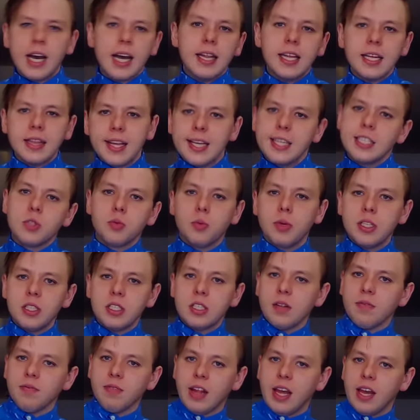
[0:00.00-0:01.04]
think they
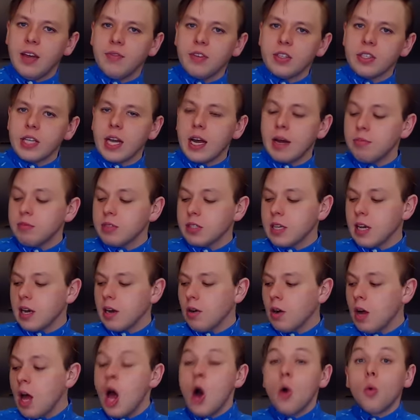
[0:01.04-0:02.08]
switched the flavors up,
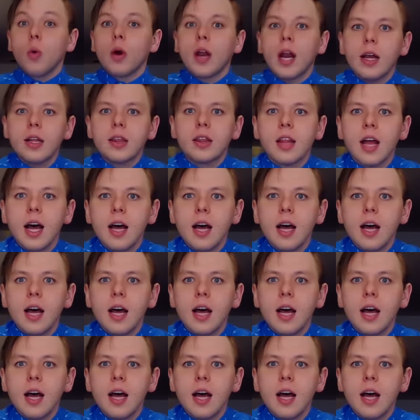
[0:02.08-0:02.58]
so what I'd